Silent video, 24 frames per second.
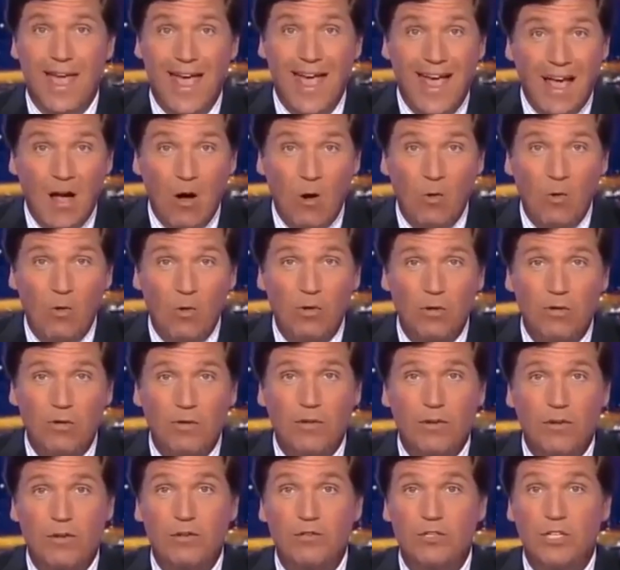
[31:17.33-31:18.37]
Now,
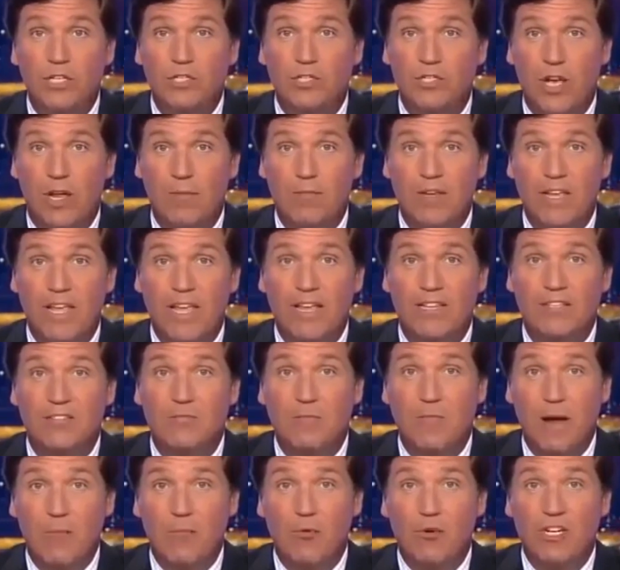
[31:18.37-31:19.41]
they're using John
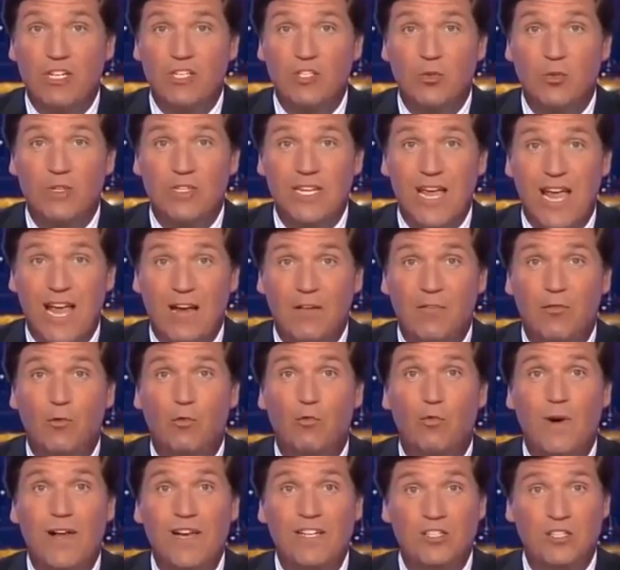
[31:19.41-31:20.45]
McCain's memory to attack the
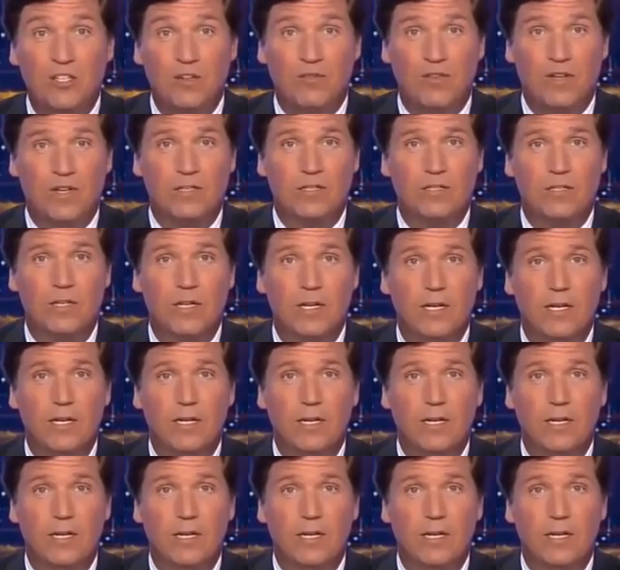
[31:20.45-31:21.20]
rest of us,